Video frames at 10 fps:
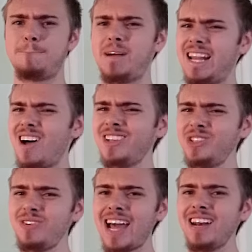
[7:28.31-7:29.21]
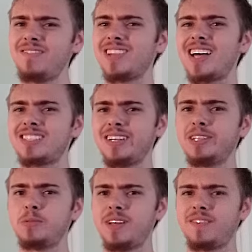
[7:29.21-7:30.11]
but it also kind of lost a
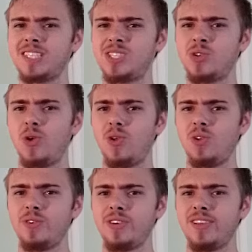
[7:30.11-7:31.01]
little bit of its soul.